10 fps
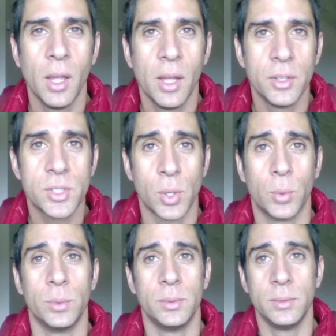
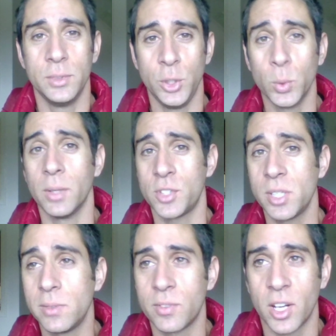So you will have
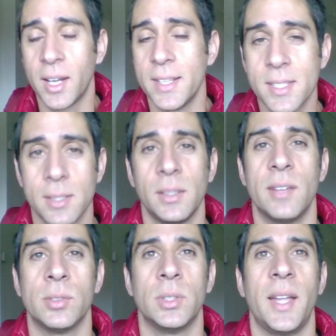achieved a very high skill
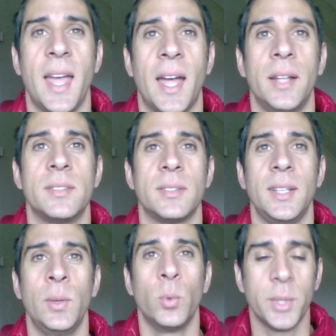level and
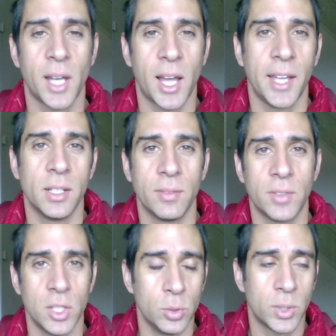it will be high enough
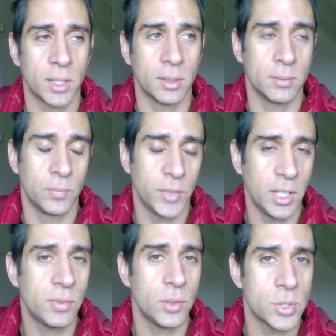that you can,
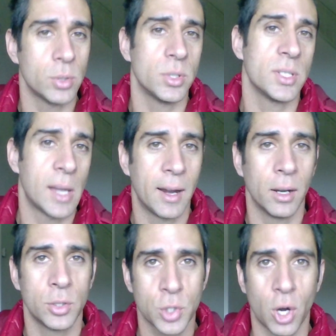if you so
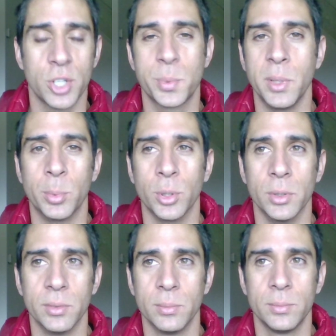desire, charge
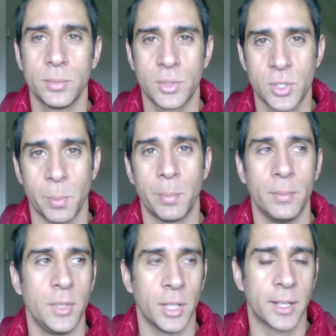people to,
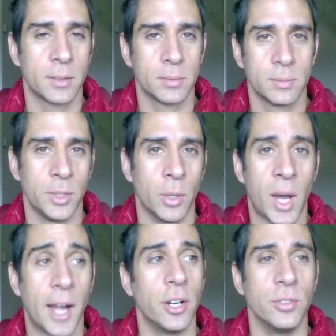you know, like
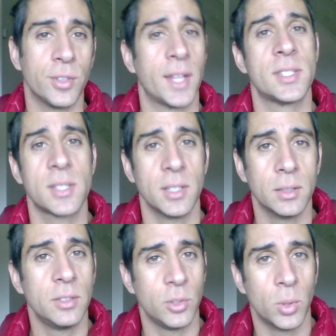hire you for that
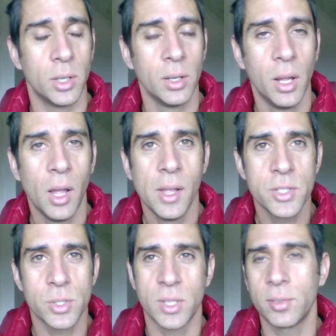skill if you want.
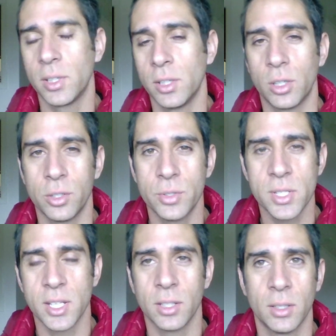So definitely learn a new
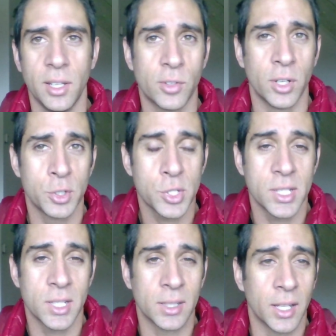skill. If you're
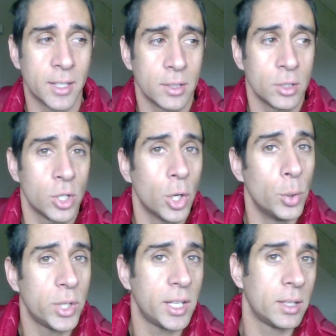interested in like
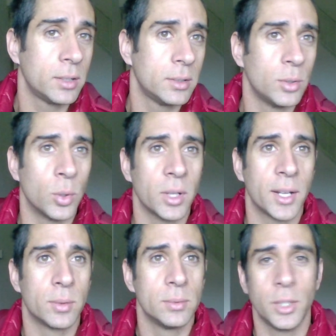coding or
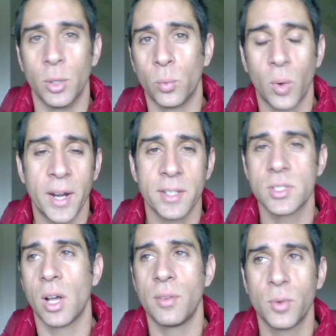like, writing
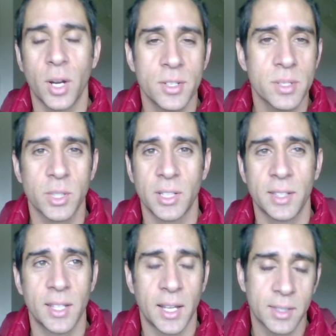software or something
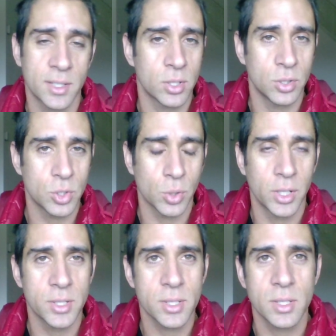like that, that's a good
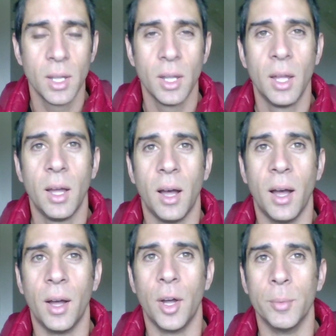choice.
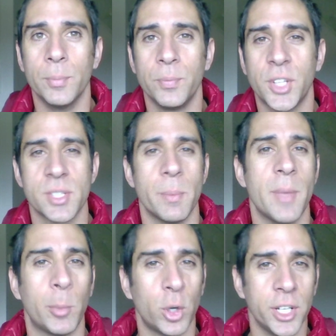There's a
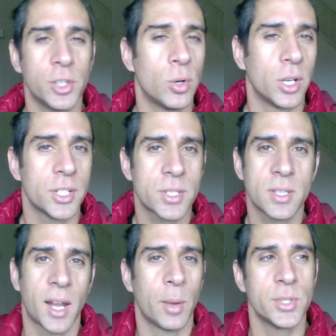memory course
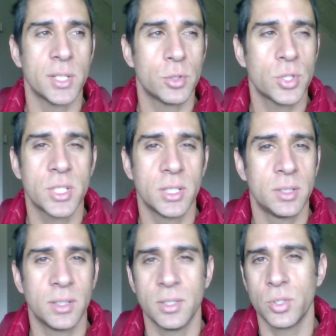that I was
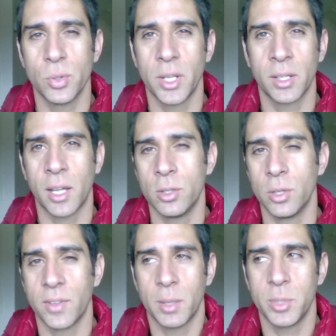interested in doing. I don't
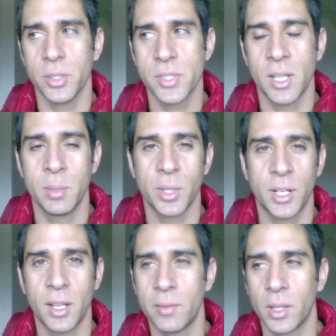know if that appeals to
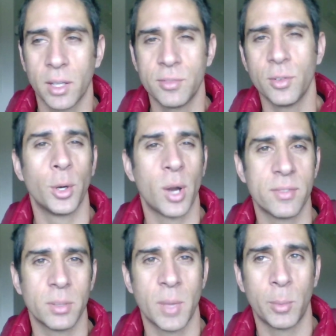anybody, having like a
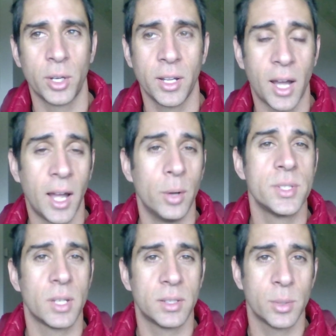photographic memory. I
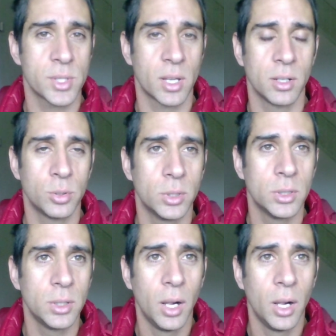always thought that was kind of cool.